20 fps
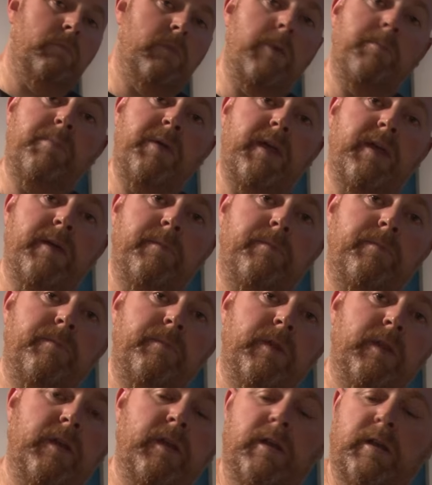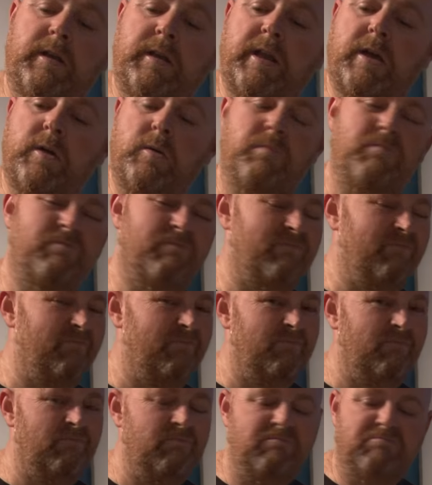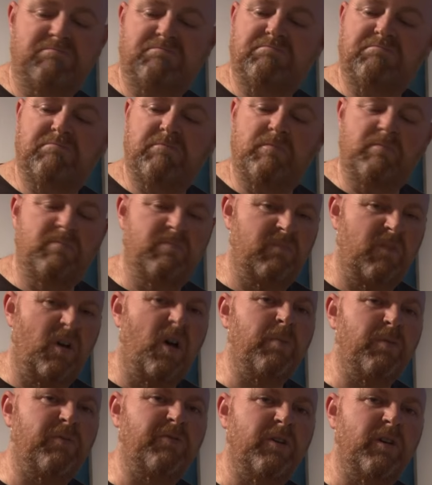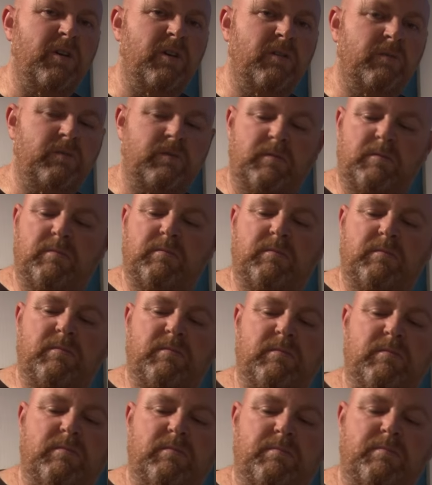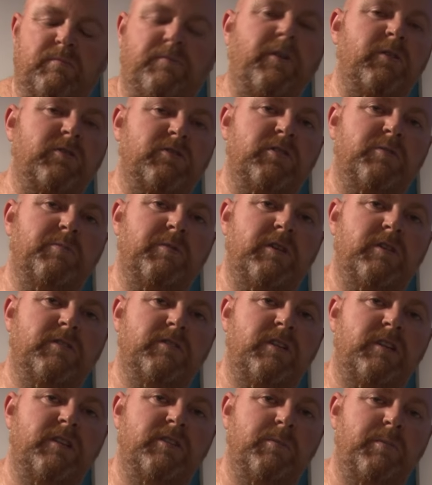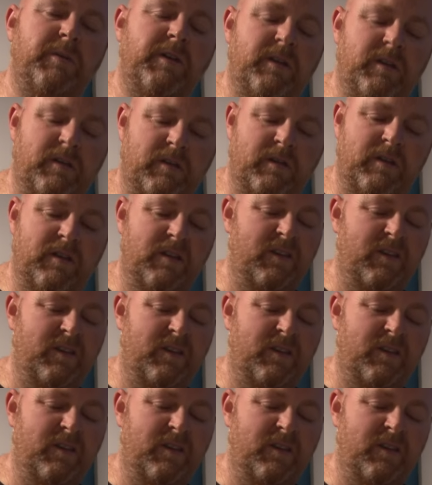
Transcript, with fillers: and beer. Now, I prefer Foster's personally as a beer.